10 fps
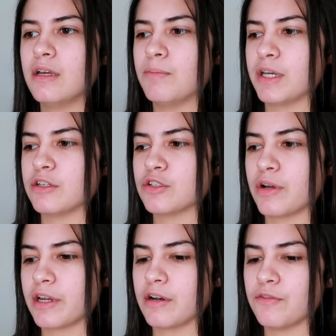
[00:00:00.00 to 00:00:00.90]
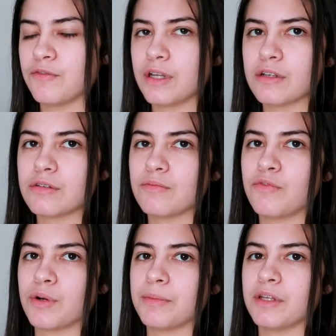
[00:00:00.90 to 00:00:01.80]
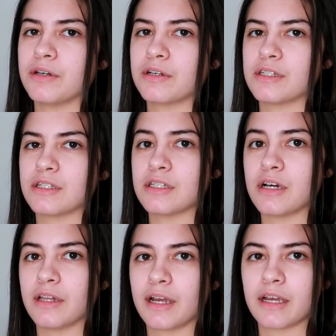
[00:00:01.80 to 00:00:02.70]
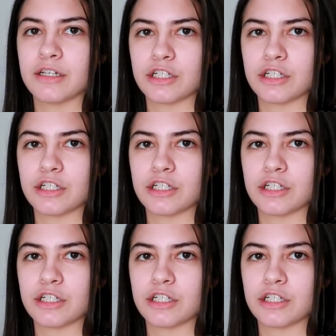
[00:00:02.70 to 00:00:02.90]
making sure I get enough feeding tube formula, because it's not like I can